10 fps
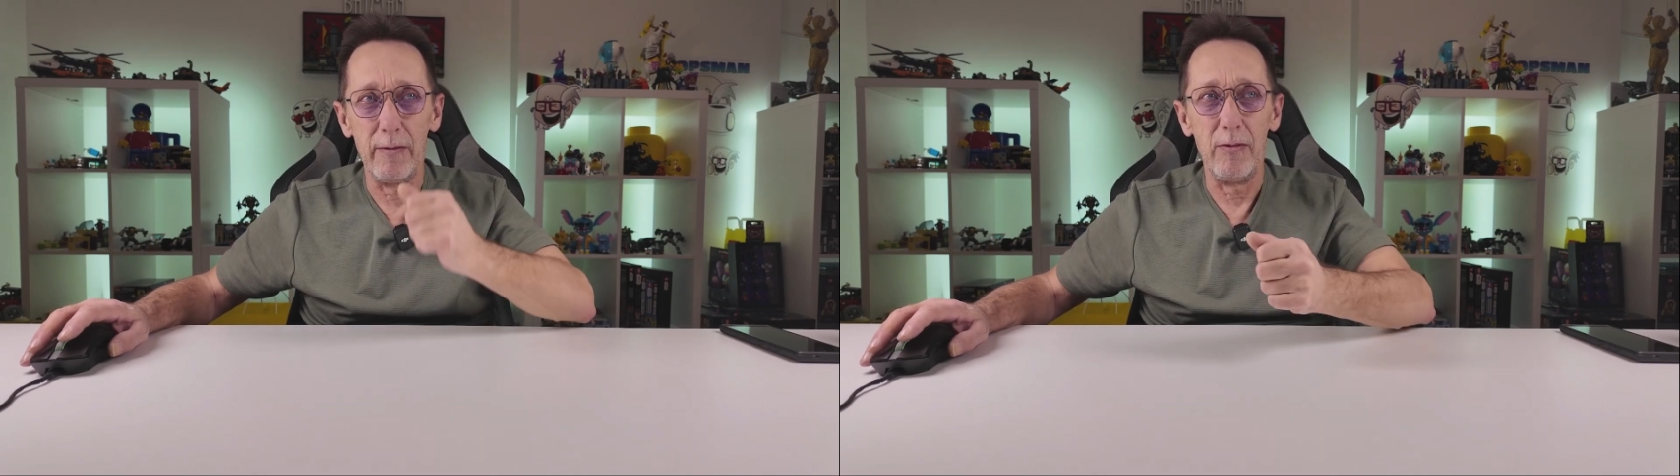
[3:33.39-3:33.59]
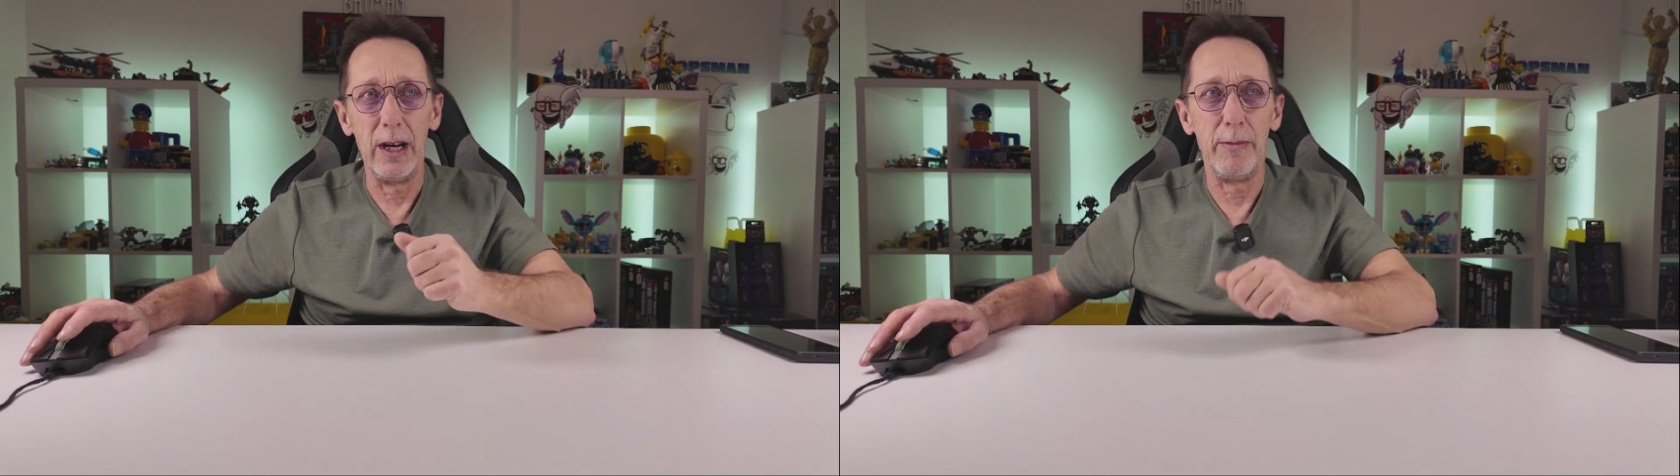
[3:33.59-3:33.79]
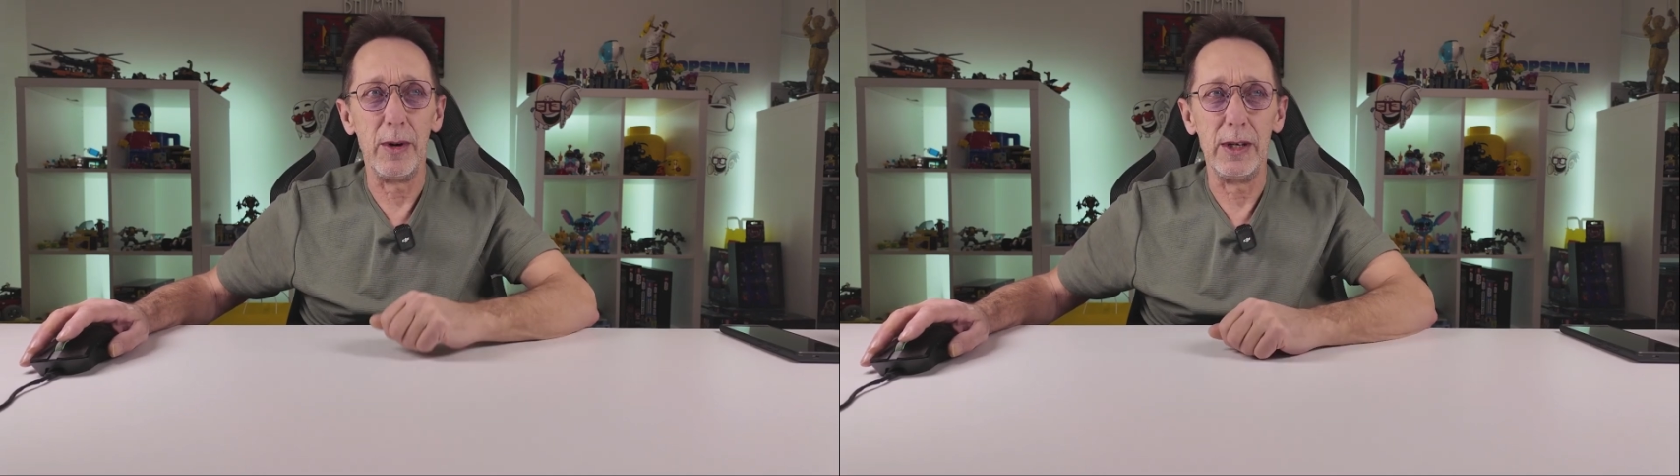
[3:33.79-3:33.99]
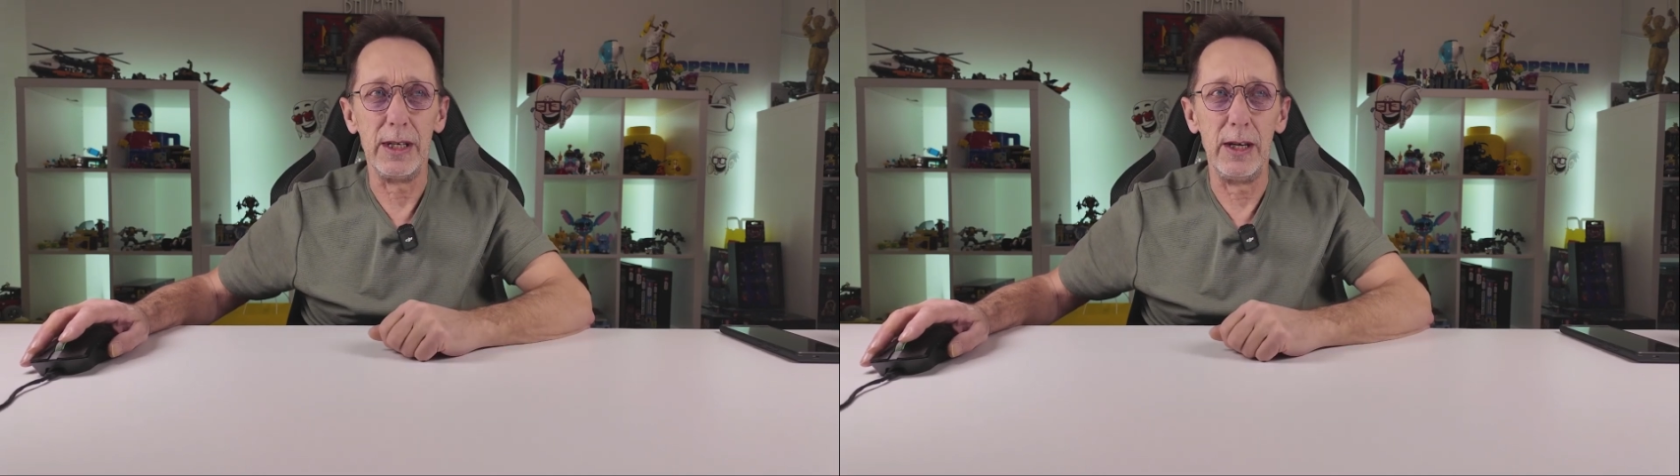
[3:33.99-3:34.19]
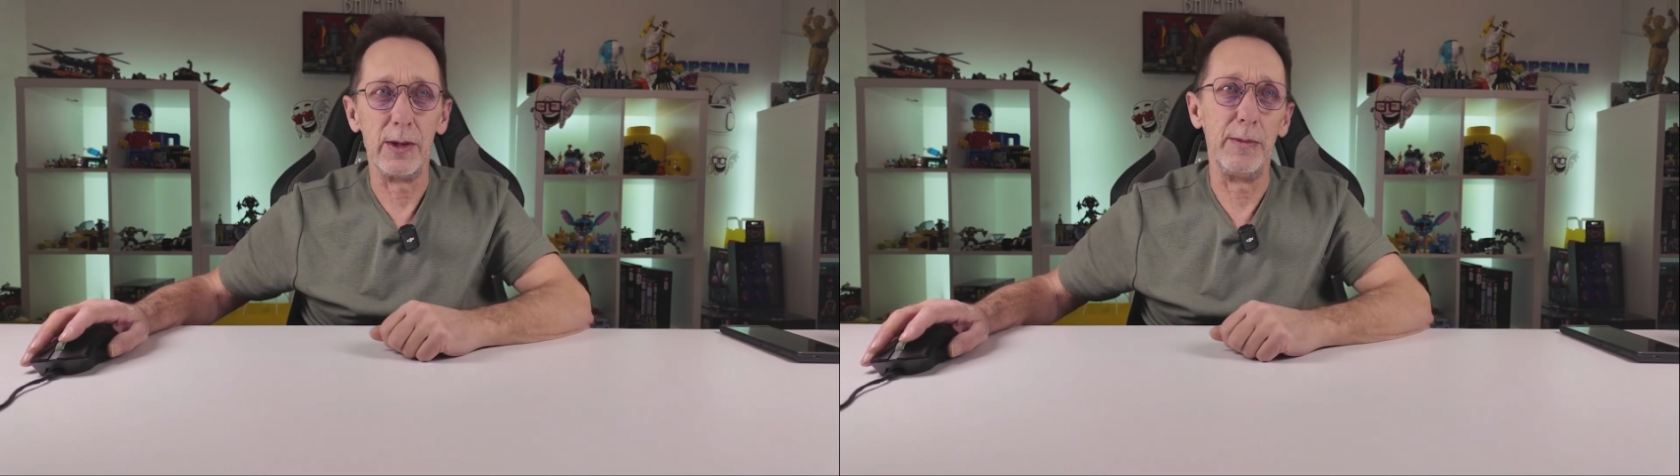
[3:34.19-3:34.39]
Really
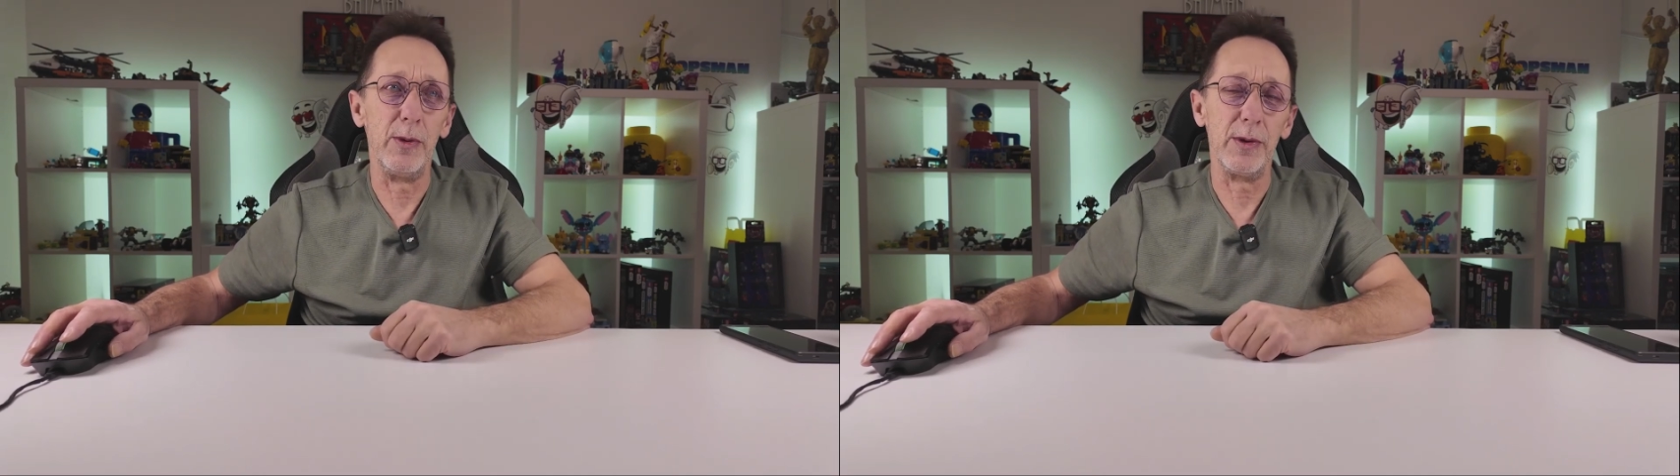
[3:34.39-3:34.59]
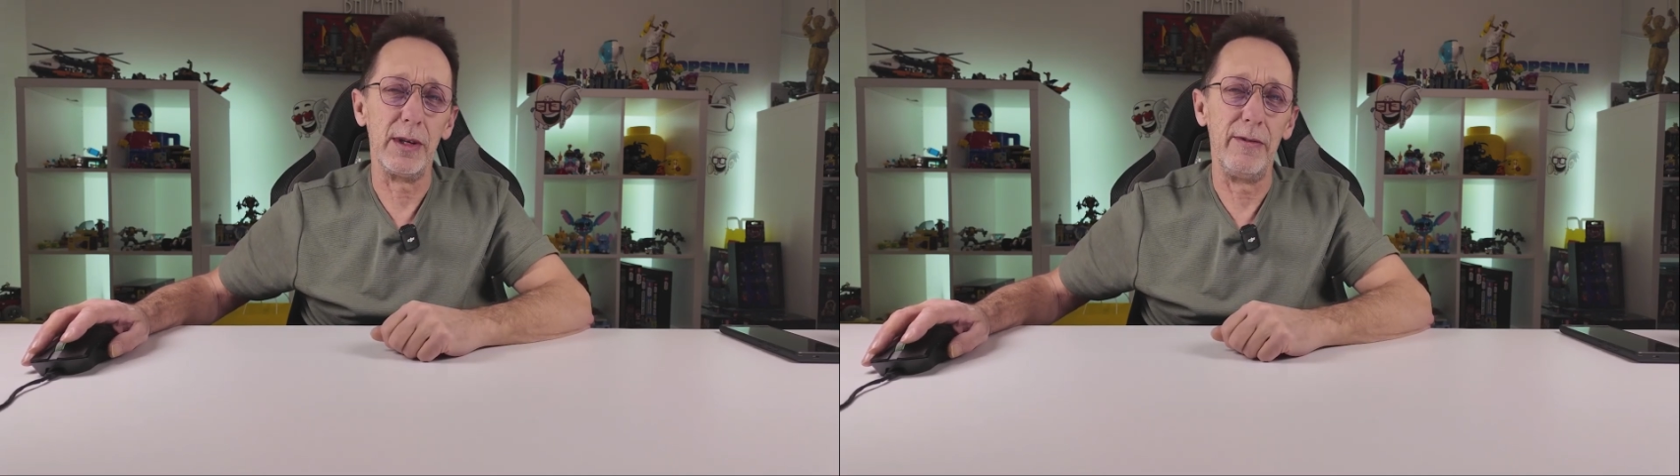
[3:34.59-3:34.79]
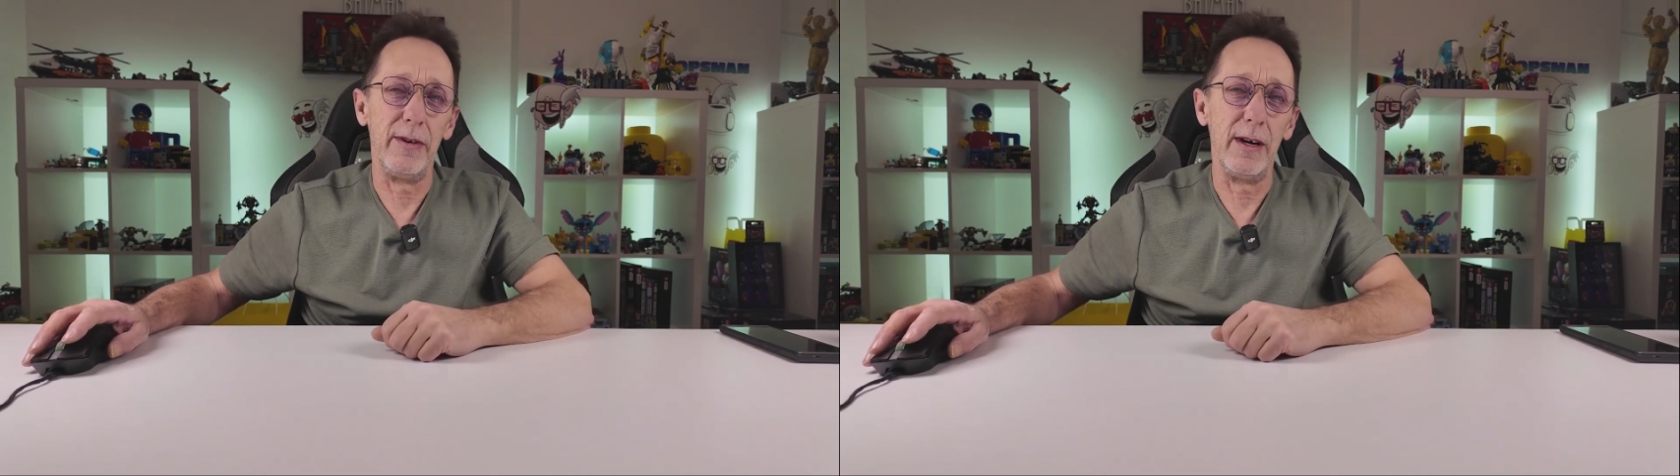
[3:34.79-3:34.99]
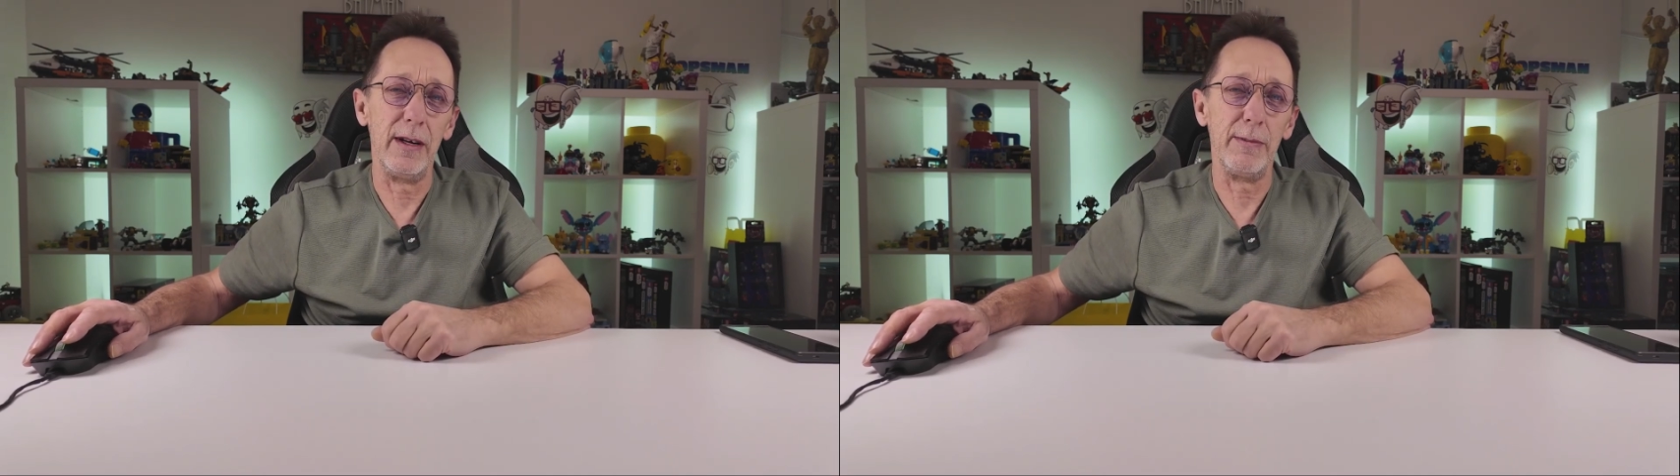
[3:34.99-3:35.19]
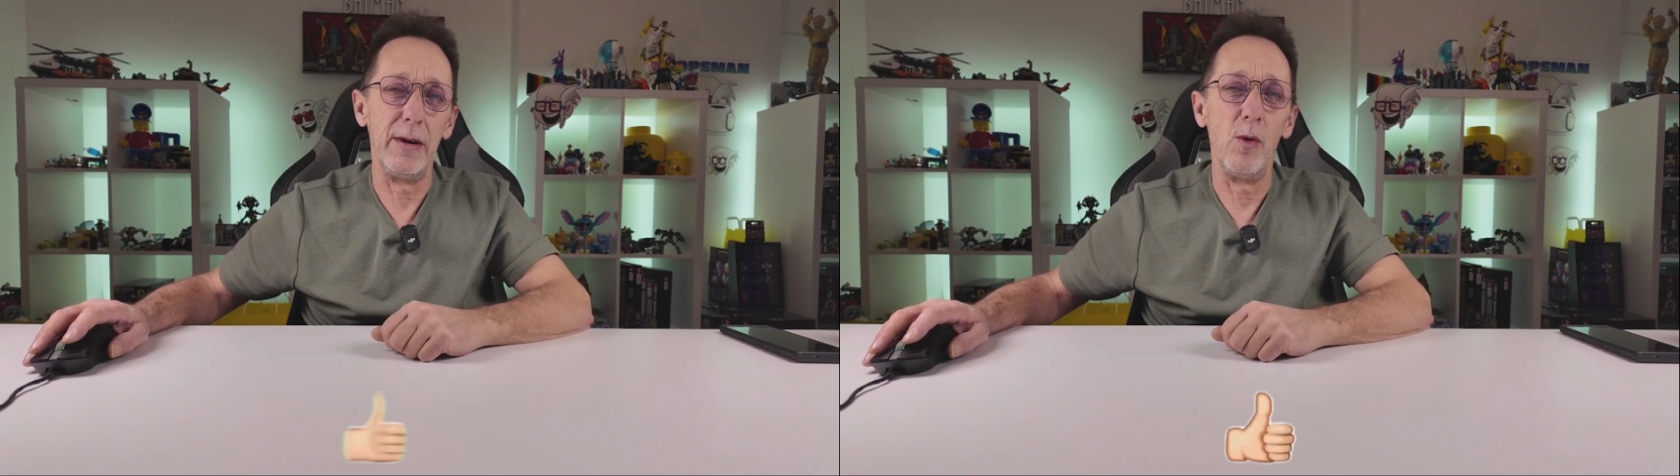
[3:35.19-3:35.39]
appreciate your support so
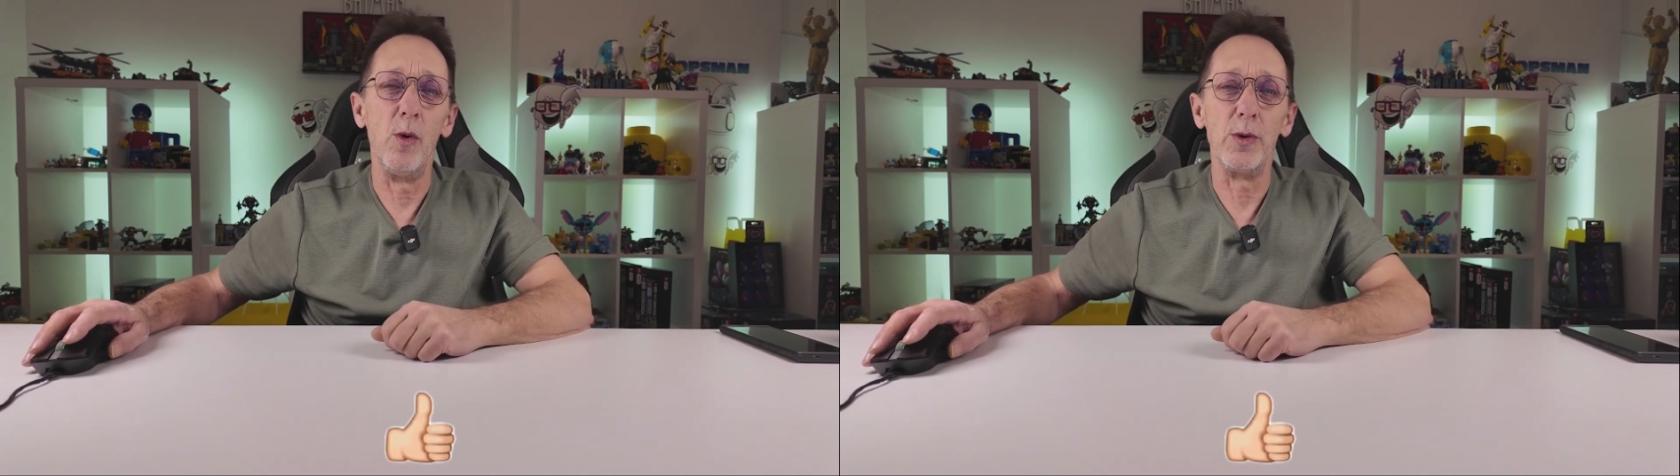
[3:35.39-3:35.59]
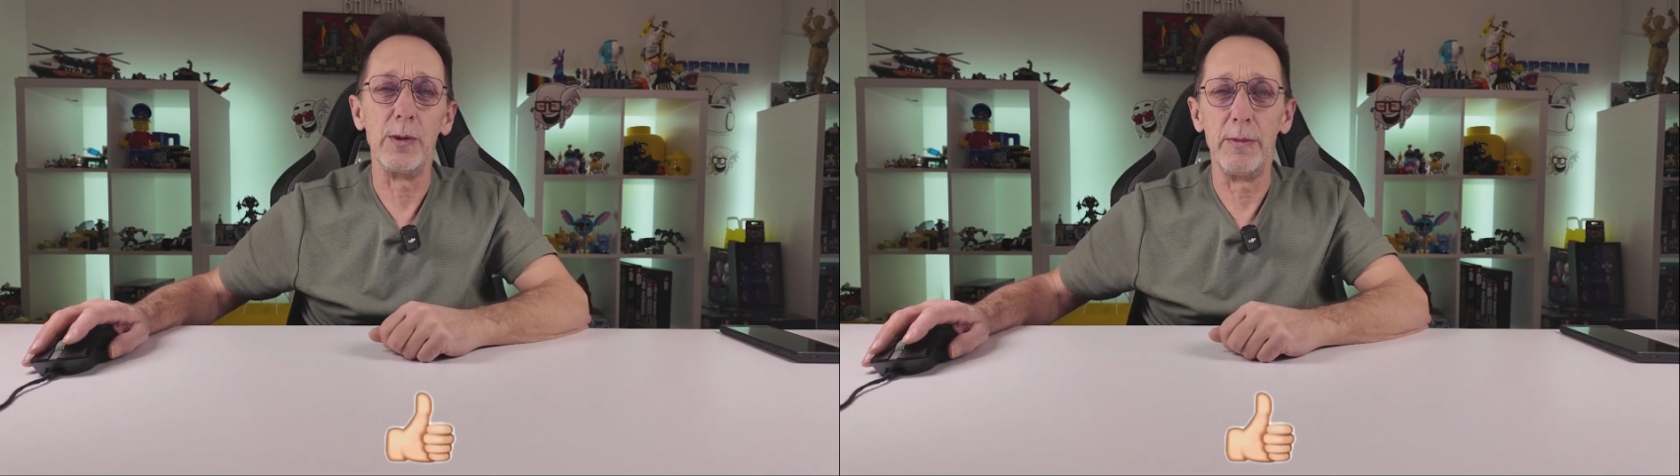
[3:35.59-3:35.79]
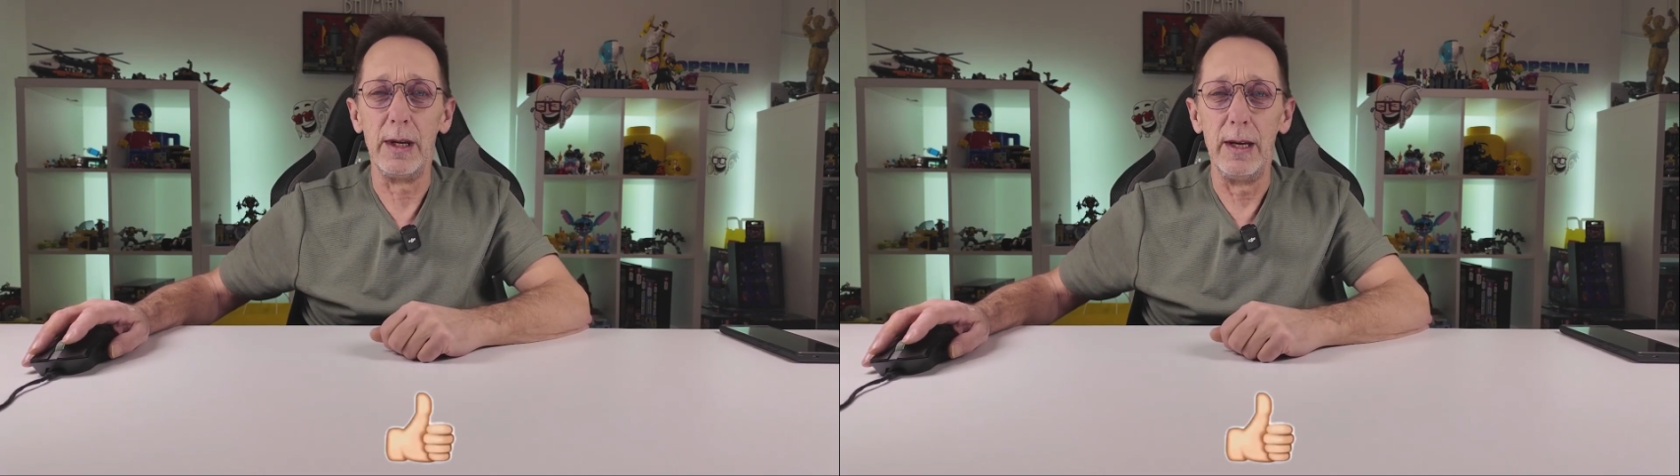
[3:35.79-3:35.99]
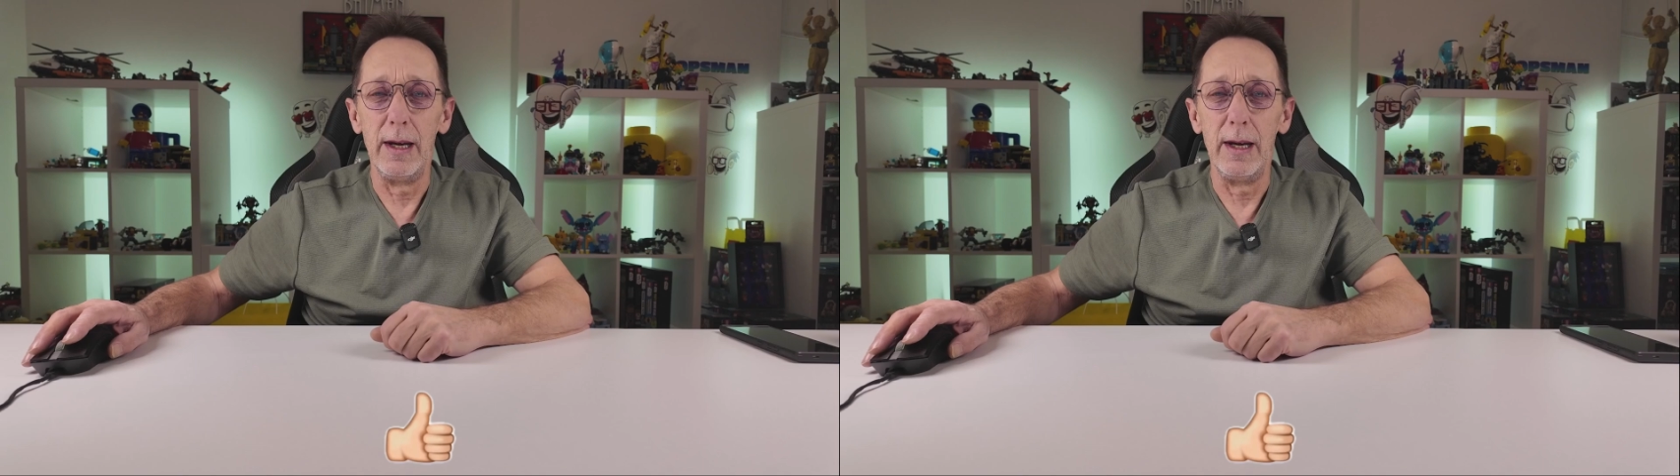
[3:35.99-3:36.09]
far. It's been awesome.